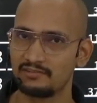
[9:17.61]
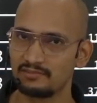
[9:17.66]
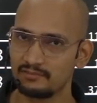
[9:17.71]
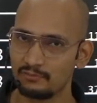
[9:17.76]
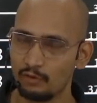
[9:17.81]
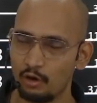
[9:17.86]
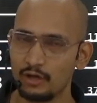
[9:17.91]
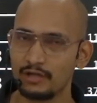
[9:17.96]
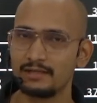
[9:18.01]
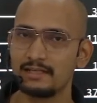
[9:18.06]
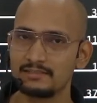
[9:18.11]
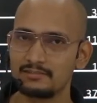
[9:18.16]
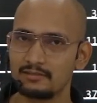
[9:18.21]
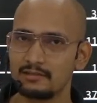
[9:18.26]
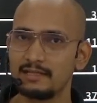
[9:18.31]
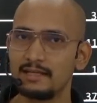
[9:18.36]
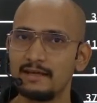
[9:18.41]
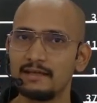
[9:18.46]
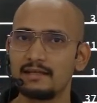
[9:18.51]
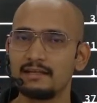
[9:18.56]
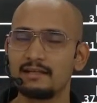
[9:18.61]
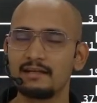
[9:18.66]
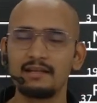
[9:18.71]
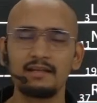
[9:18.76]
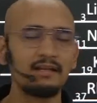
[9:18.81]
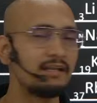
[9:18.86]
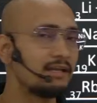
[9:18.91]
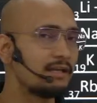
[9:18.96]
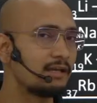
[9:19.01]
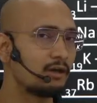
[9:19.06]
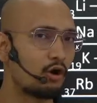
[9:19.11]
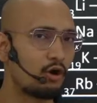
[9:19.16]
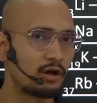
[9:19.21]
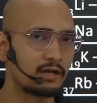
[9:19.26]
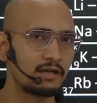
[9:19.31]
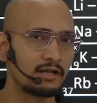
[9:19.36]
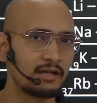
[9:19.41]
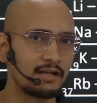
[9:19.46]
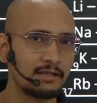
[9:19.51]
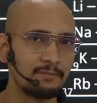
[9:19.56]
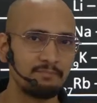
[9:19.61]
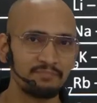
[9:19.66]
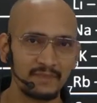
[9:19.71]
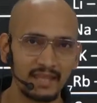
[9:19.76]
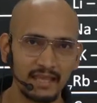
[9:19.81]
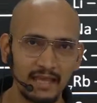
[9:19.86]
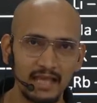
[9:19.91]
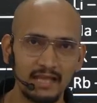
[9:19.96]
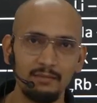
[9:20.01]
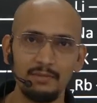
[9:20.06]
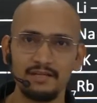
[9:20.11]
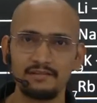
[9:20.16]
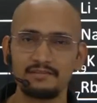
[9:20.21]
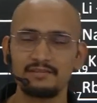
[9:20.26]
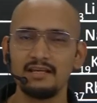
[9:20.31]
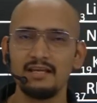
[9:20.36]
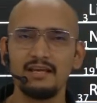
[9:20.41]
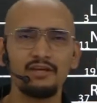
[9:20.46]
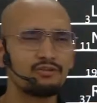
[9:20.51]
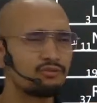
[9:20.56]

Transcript: or naturally occurring elements. So